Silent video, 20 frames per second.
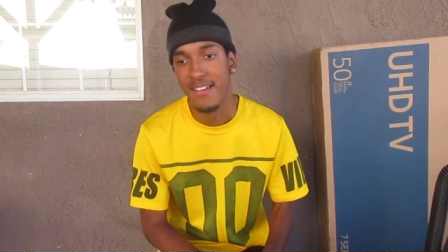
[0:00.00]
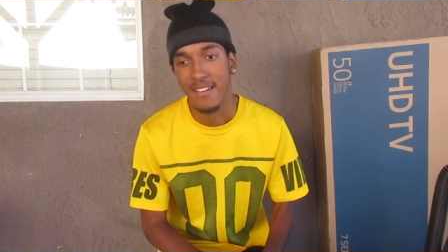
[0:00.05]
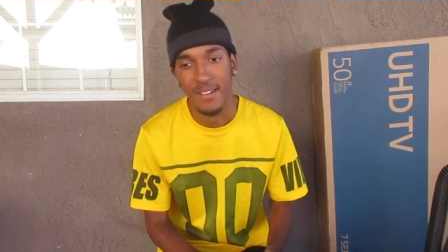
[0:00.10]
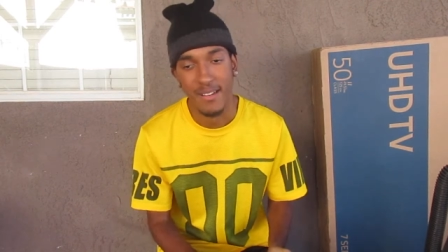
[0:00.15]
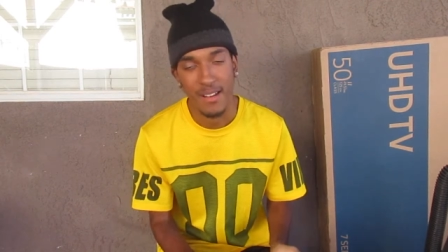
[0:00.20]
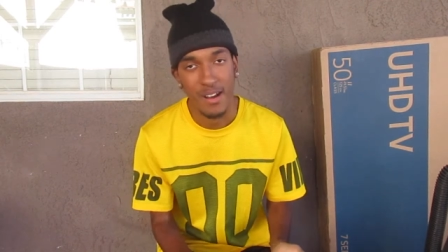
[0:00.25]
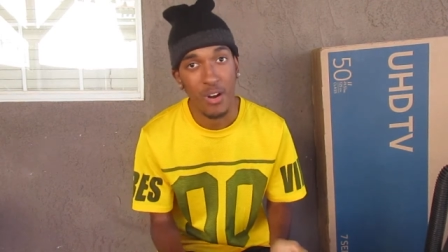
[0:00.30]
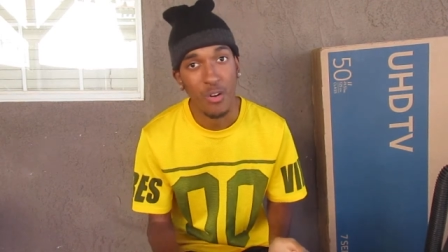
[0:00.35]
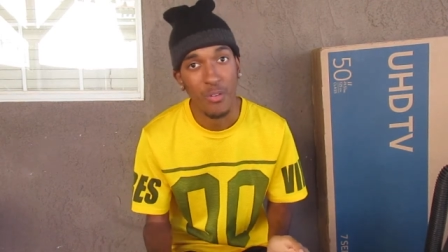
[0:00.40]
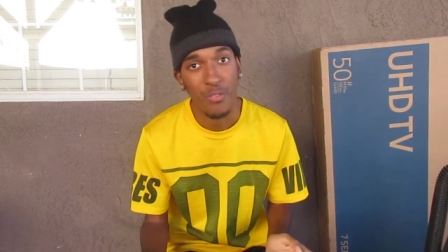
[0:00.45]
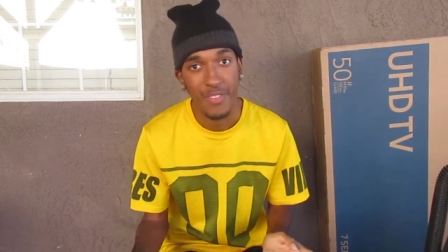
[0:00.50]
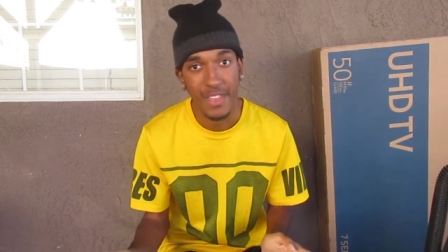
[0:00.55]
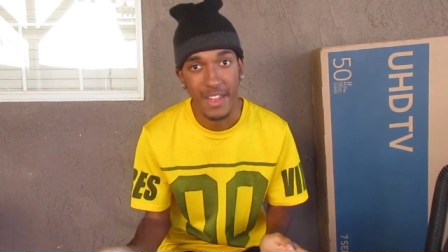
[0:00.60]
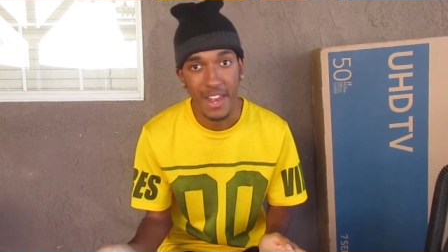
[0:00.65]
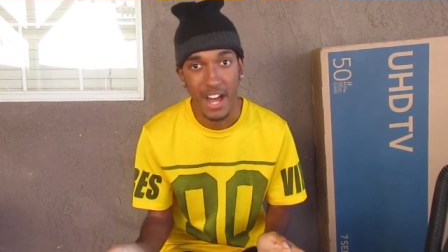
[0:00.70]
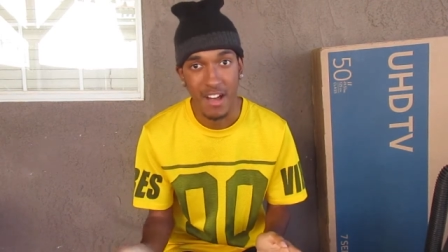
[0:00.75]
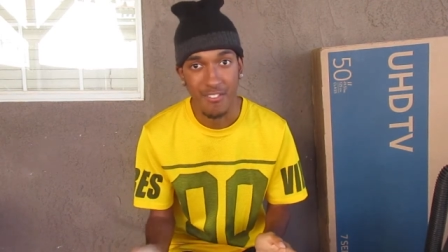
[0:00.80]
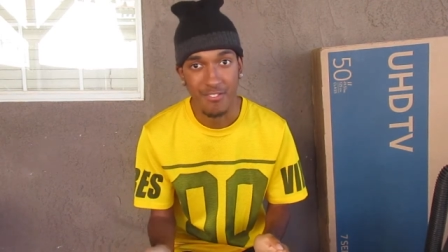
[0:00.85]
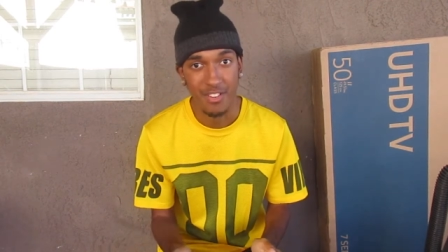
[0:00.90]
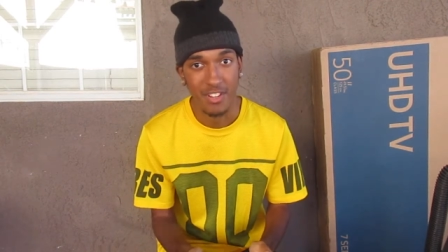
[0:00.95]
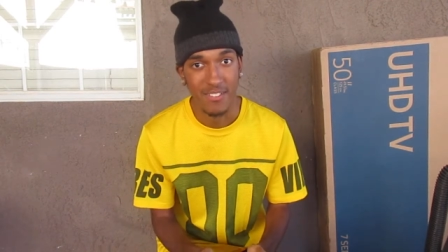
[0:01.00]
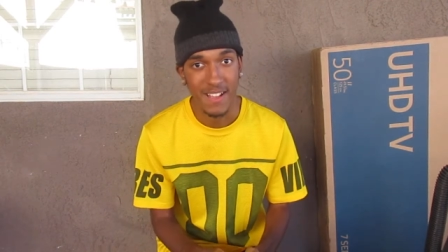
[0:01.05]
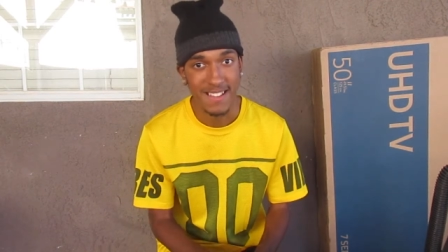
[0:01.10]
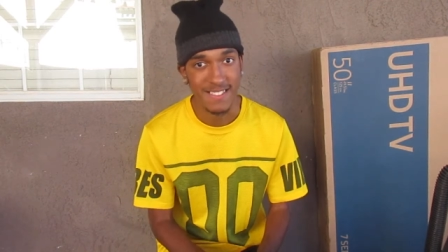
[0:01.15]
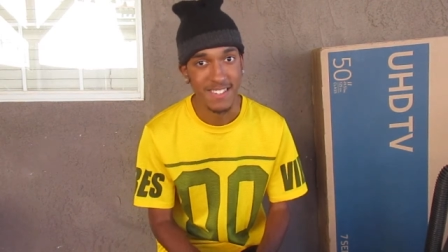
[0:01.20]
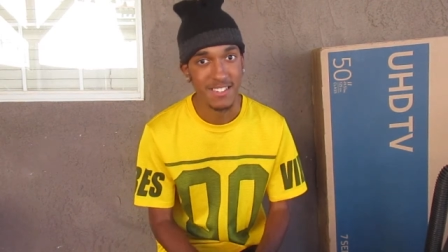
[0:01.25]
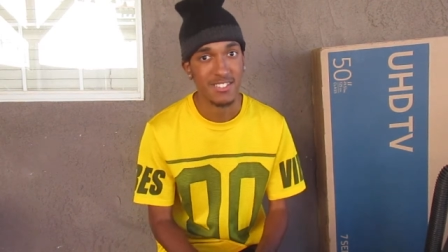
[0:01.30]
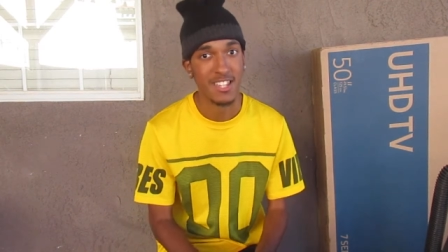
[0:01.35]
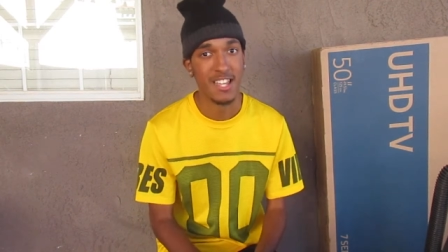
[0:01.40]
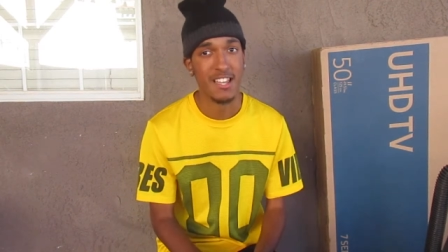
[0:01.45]
you know, then I feel
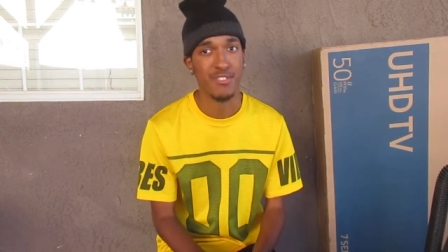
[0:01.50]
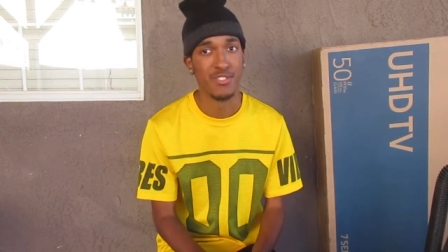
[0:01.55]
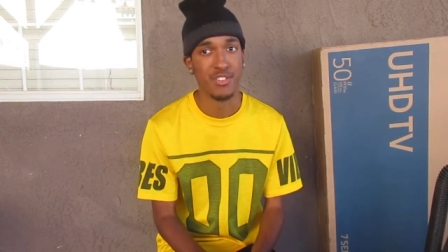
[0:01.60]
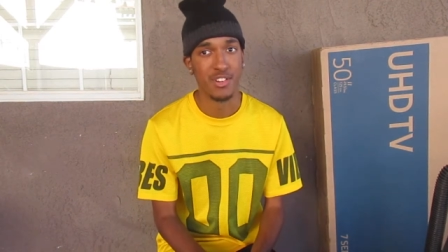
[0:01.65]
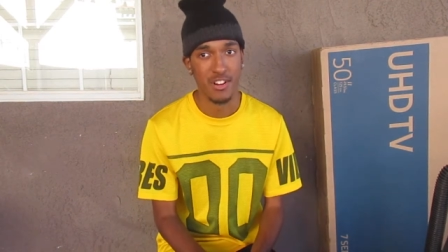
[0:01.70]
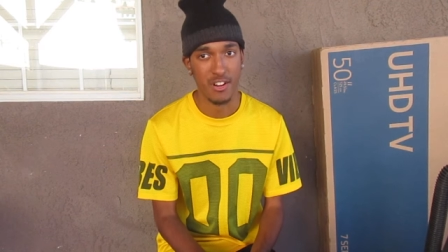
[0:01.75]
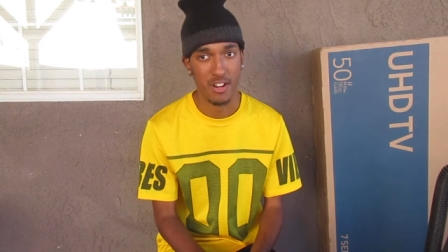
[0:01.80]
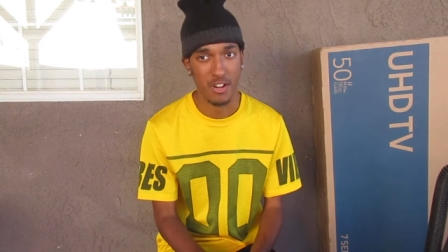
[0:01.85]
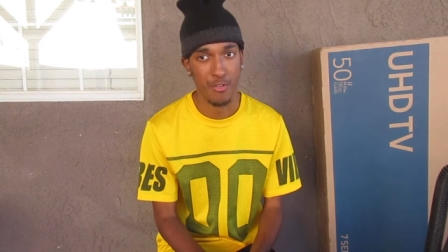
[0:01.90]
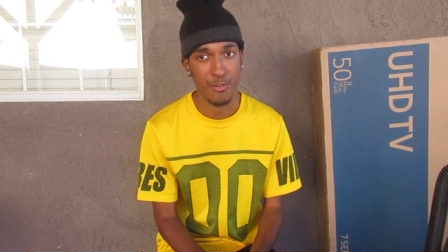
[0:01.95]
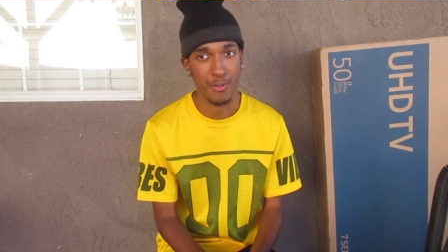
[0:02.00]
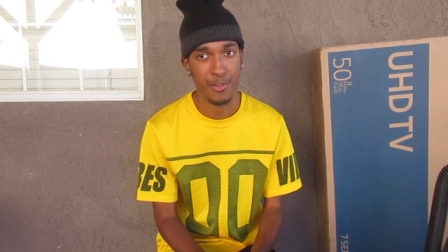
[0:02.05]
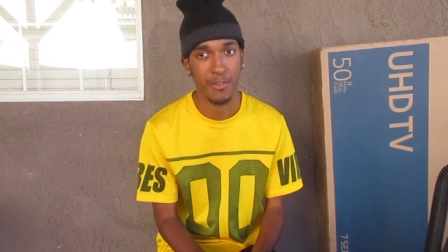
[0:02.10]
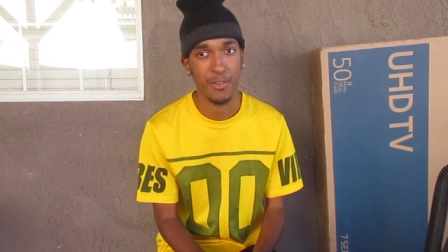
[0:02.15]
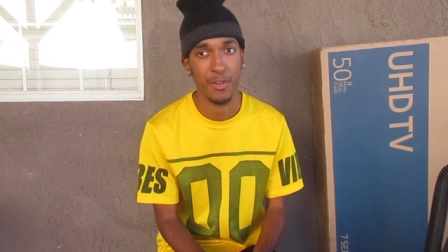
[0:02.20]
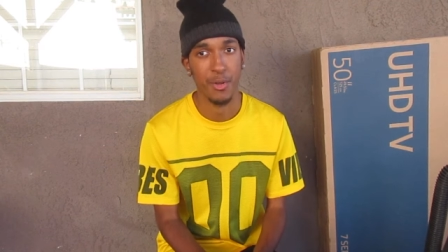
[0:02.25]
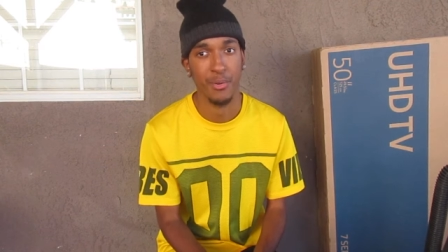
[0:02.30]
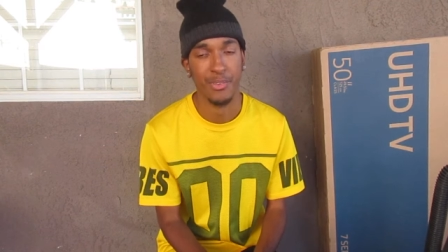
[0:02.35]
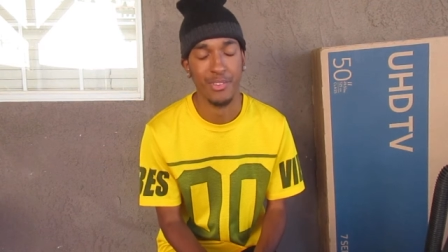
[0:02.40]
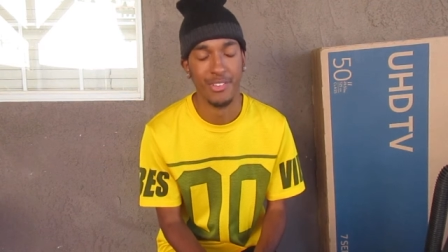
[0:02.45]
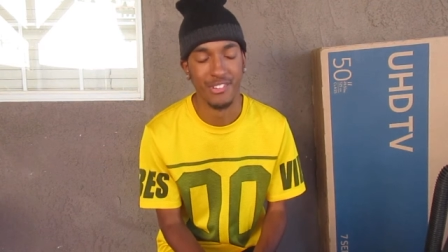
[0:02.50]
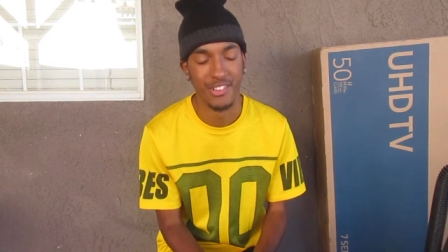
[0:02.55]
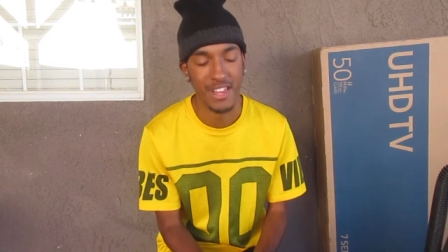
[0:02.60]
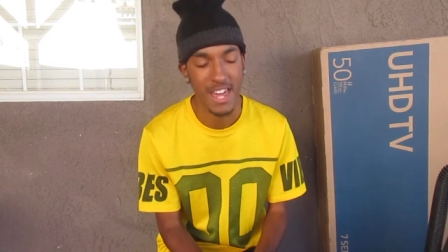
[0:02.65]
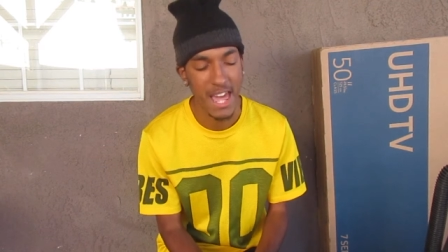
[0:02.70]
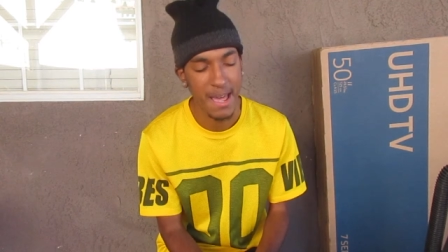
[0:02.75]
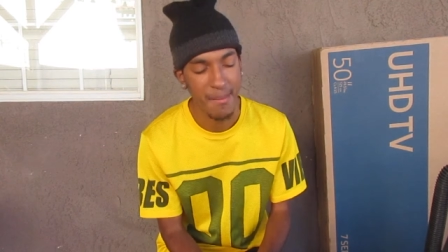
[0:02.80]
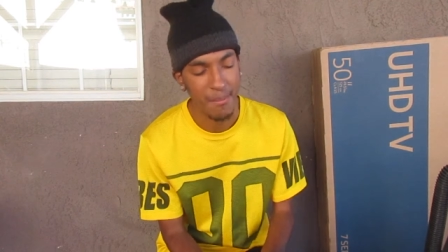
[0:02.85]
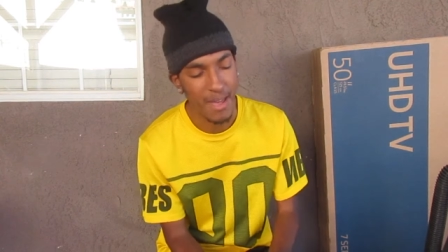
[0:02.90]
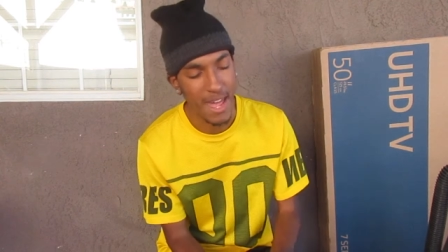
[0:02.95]
like the Chiefs are going to lose this
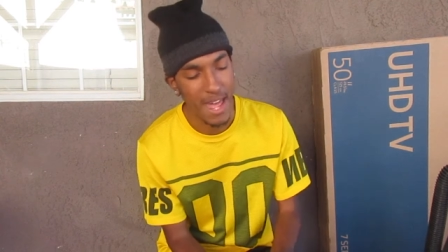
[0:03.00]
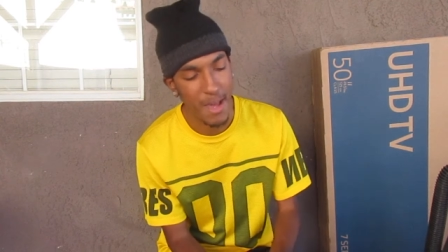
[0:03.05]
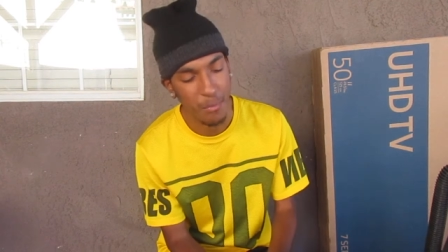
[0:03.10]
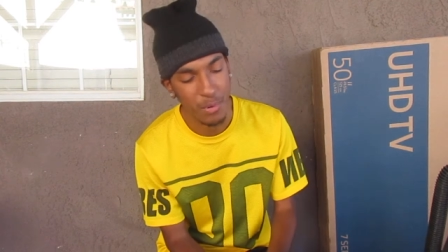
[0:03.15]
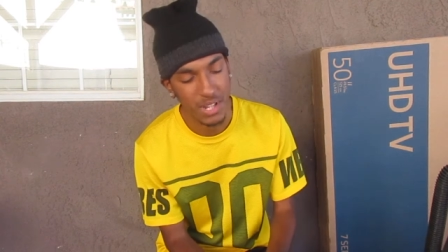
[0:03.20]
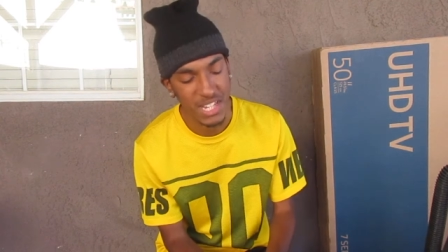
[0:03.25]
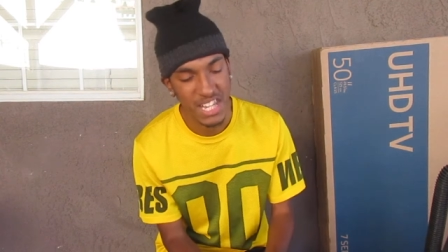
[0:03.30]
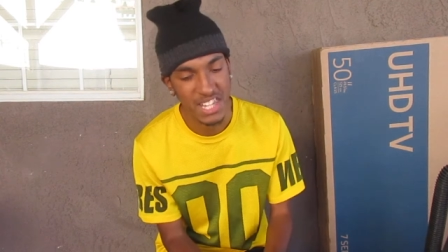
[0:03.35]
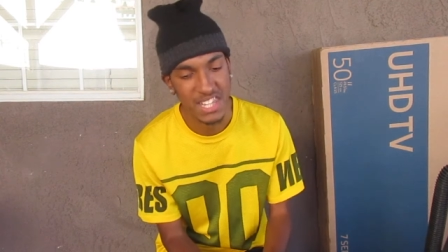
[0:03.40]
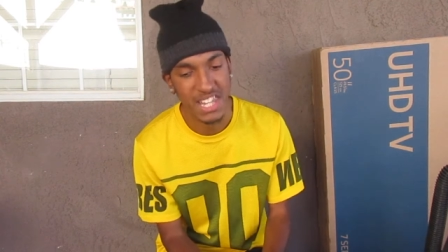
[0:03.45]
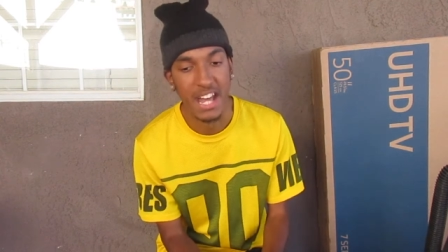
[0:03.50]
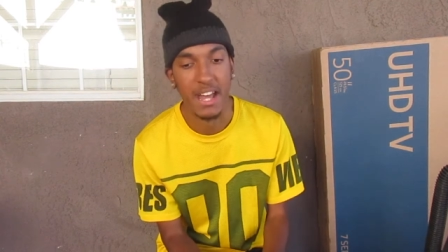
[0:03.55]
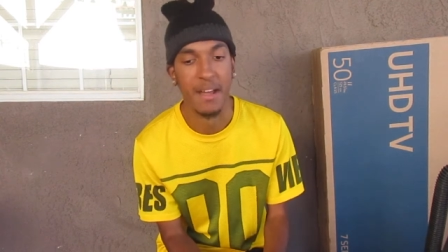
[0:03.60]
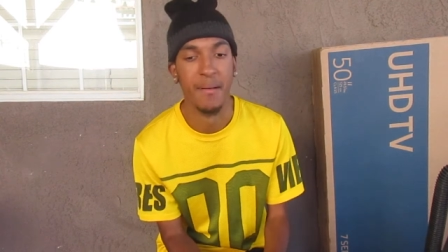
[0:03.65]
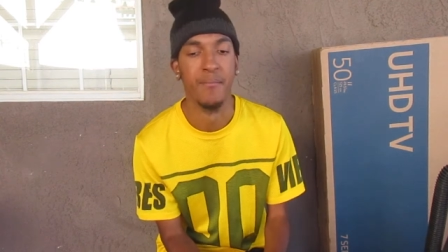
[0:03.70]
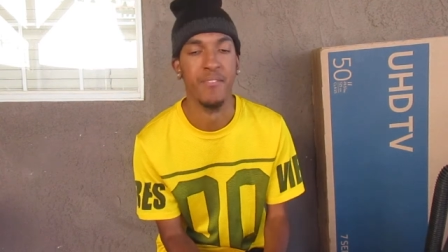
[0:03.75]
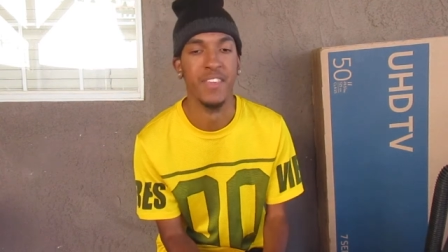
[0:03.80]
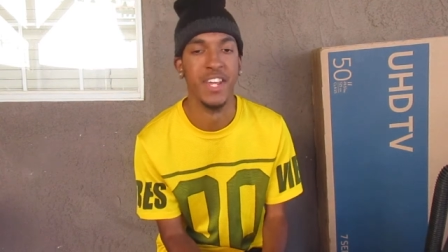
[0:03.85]
game. And we did that.